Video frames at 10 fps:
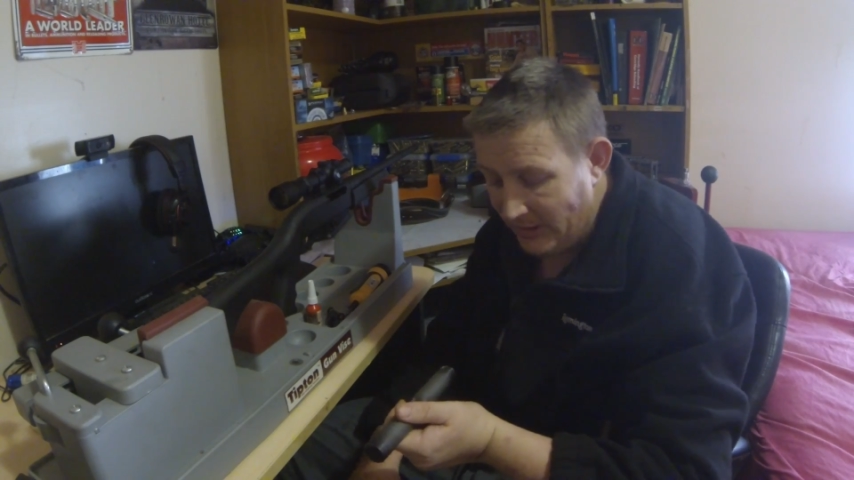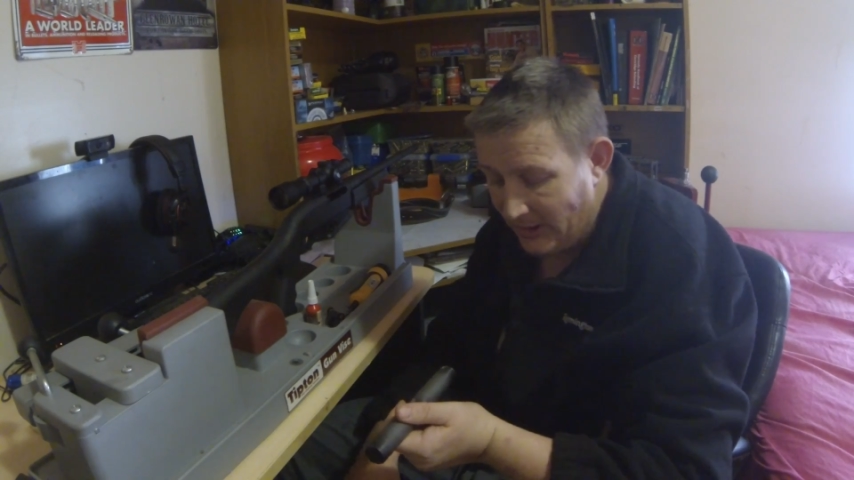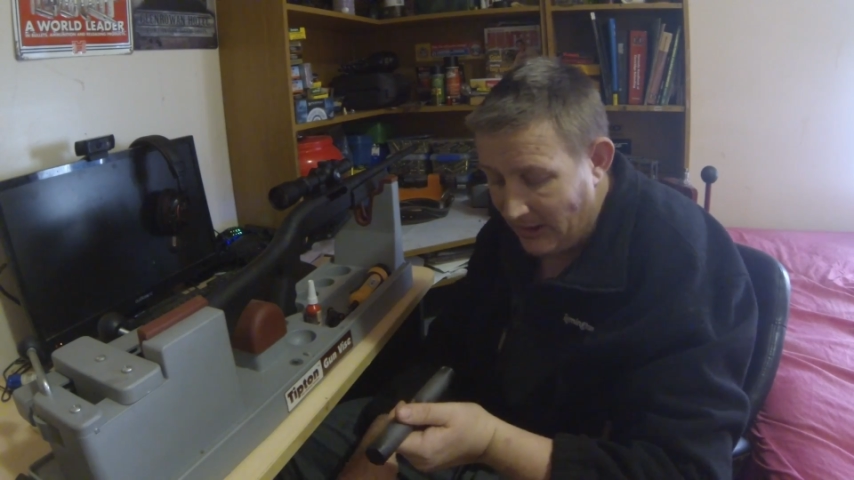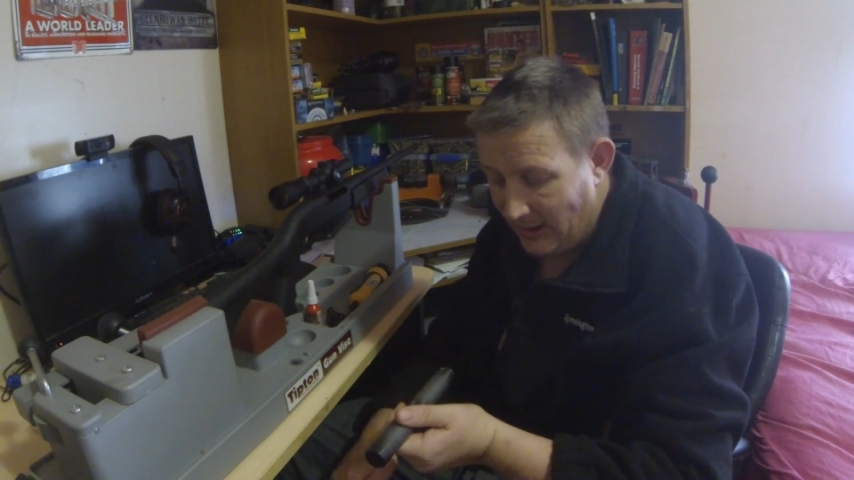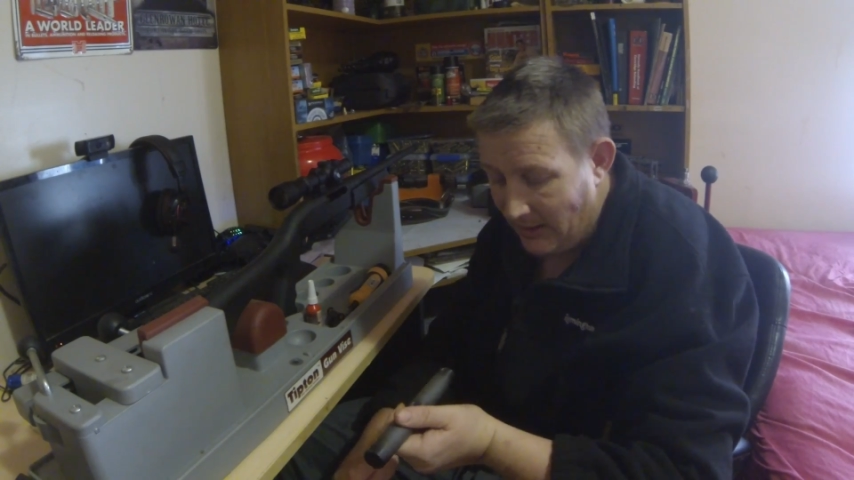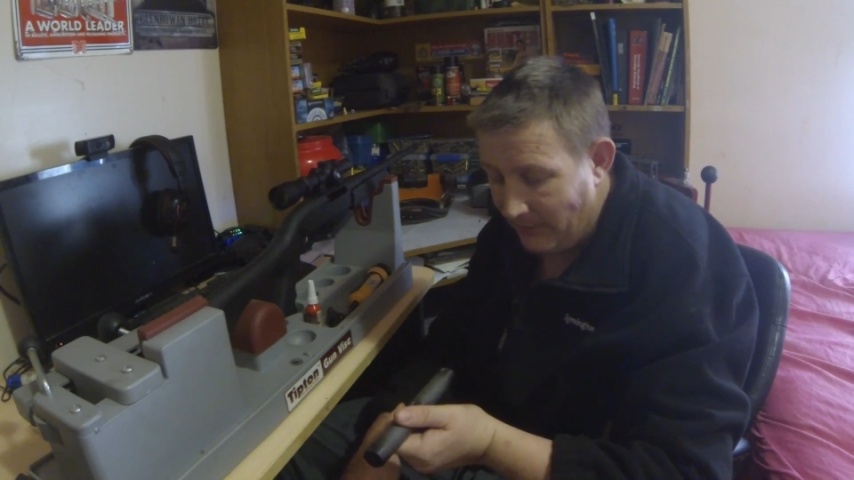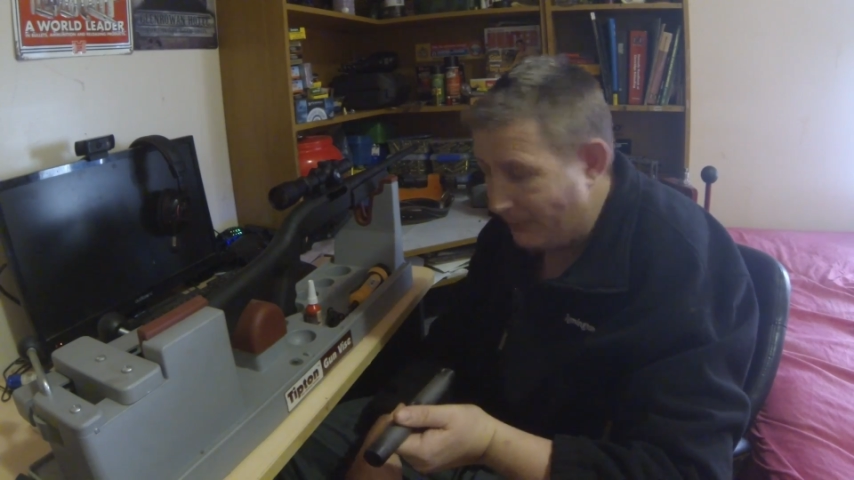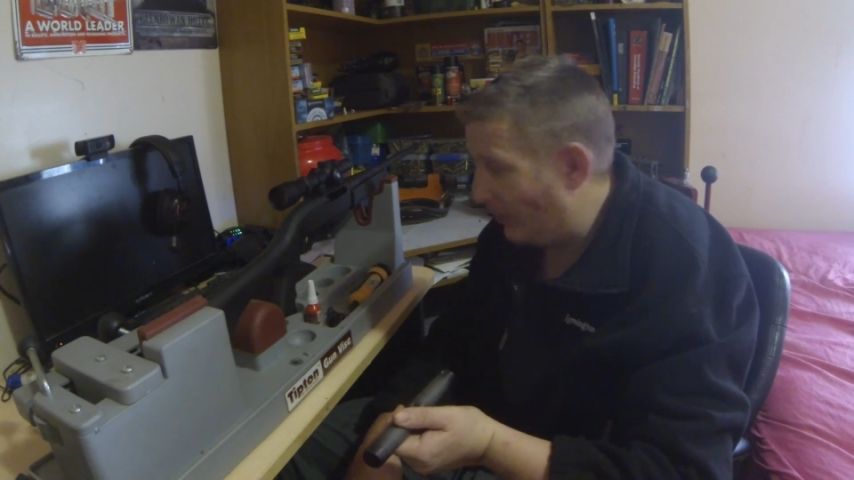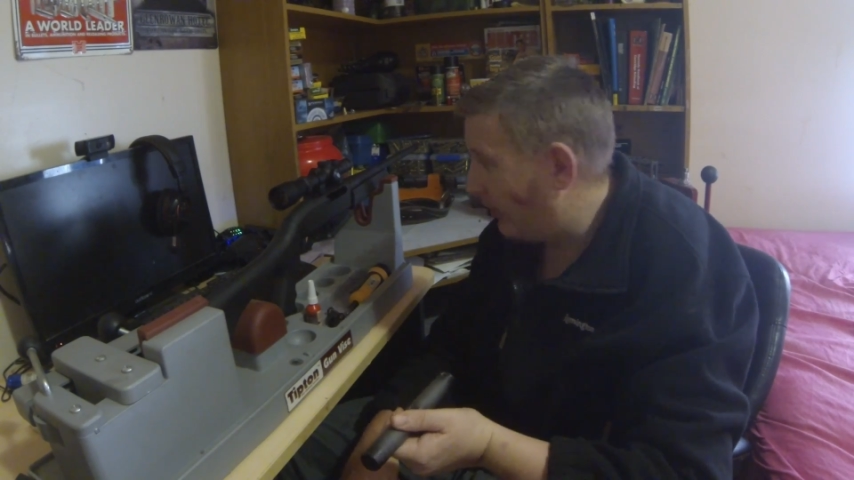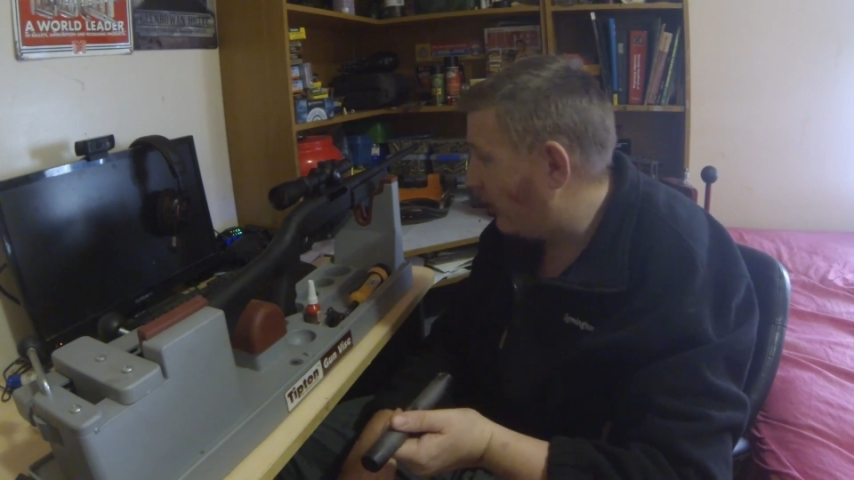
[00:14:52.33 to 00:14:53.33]

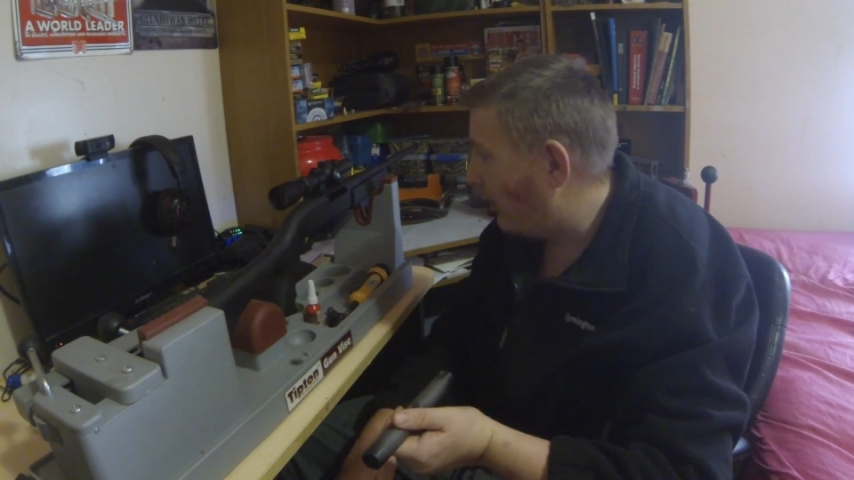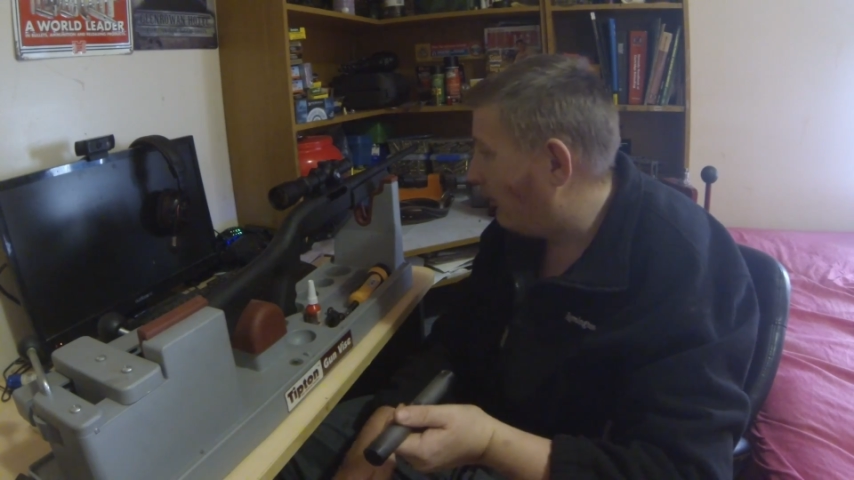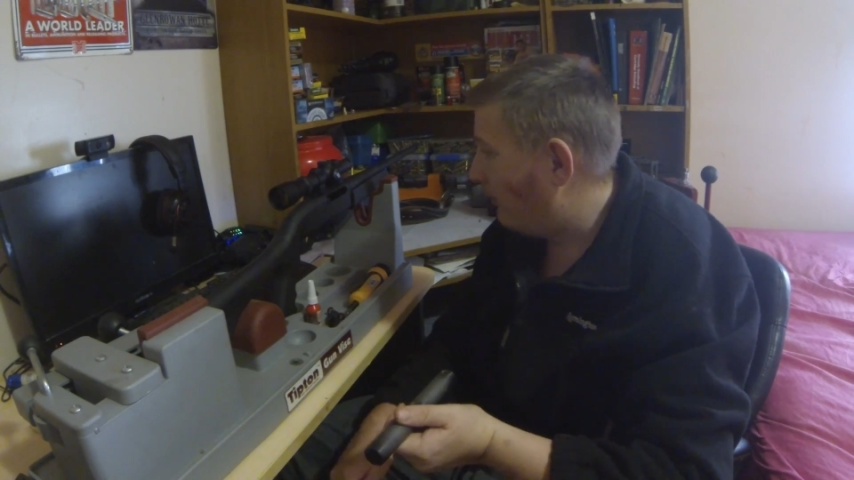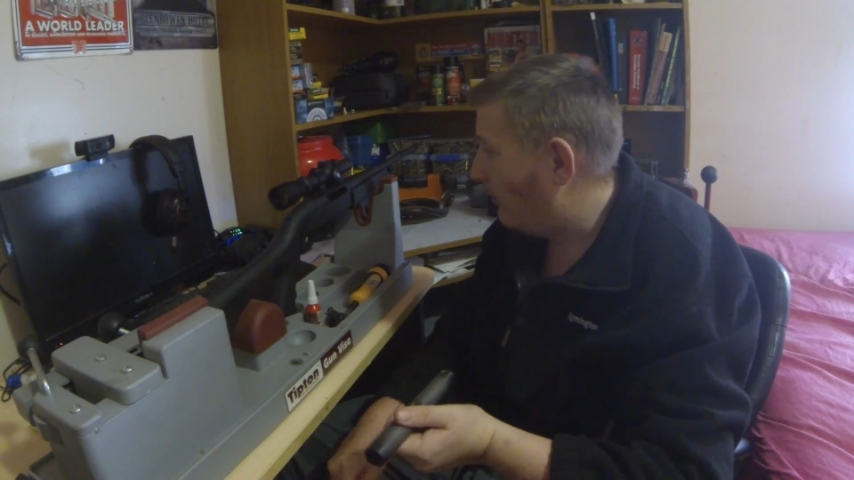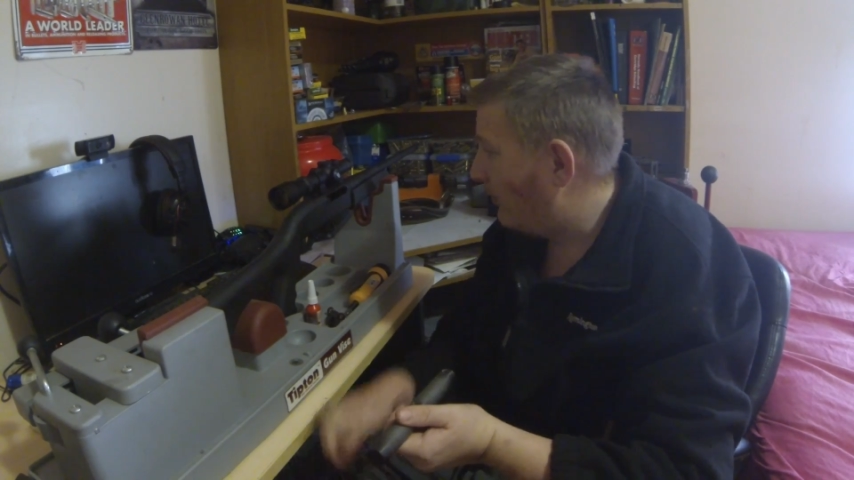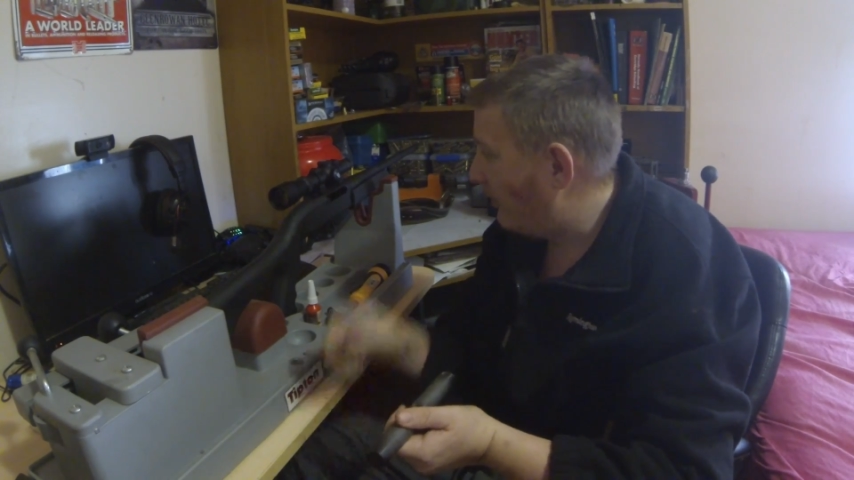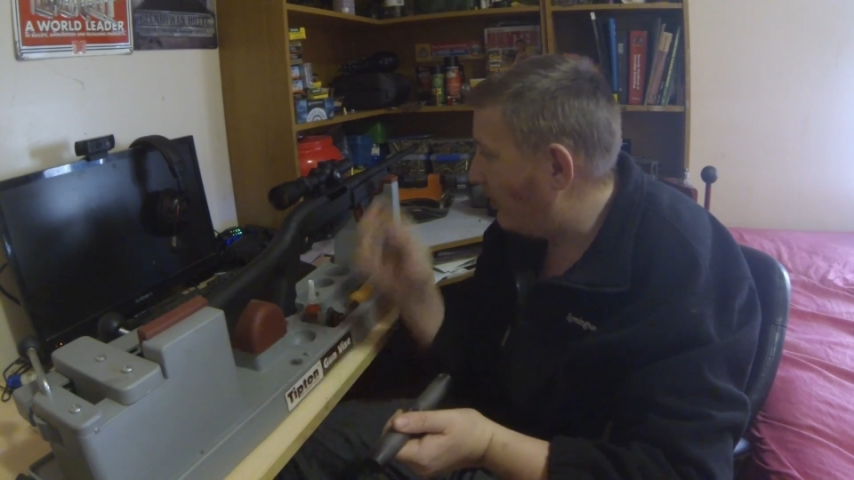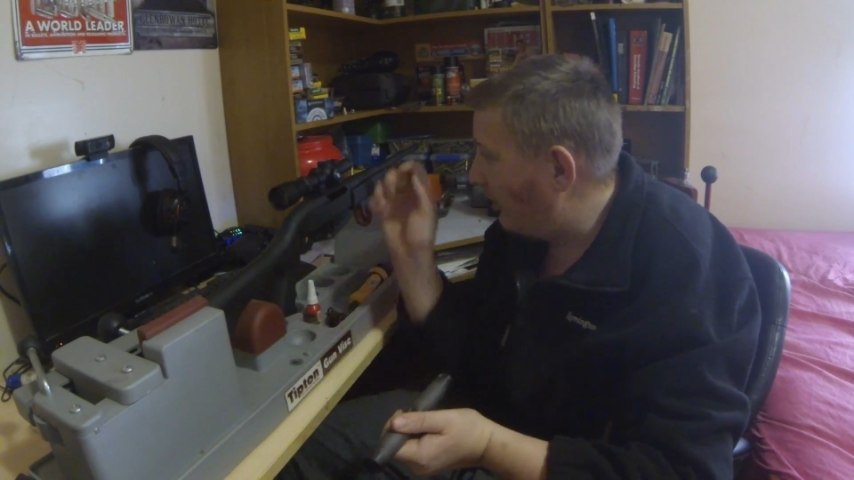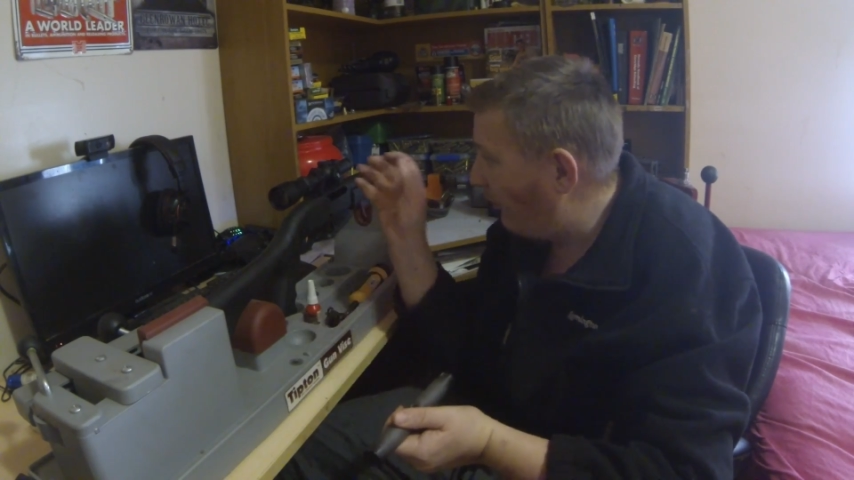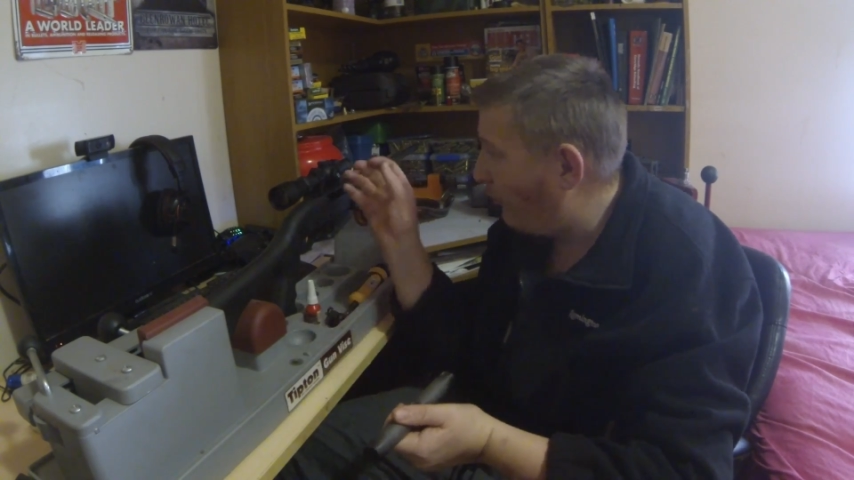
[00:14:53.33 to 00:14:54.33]
But you know,
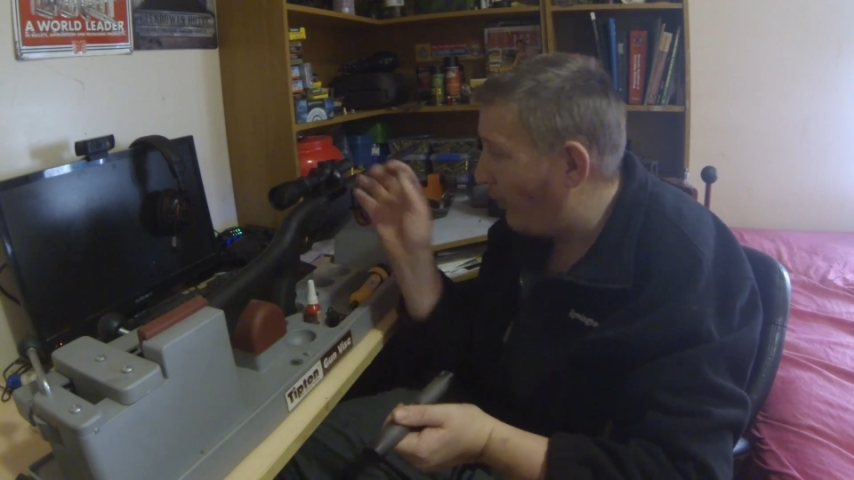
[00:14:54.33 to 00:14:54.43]
if